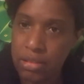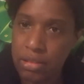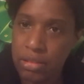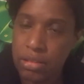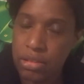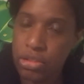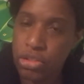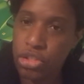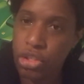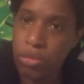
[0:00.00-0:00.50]

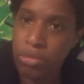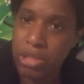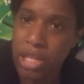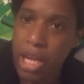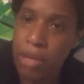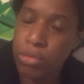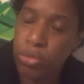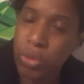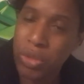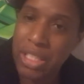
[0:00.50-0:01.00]

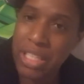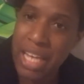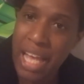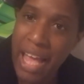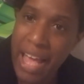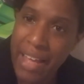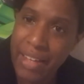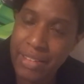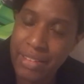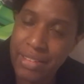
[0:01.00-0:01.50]
Sometimes with an
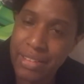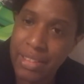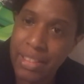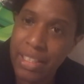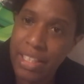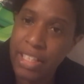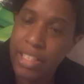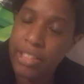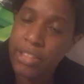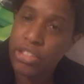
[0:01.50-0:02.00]
X.
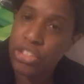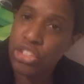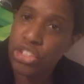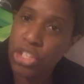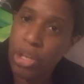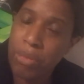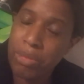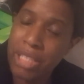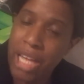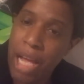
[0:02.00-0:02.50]

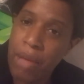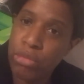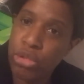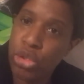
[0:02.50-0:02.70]
Sometimes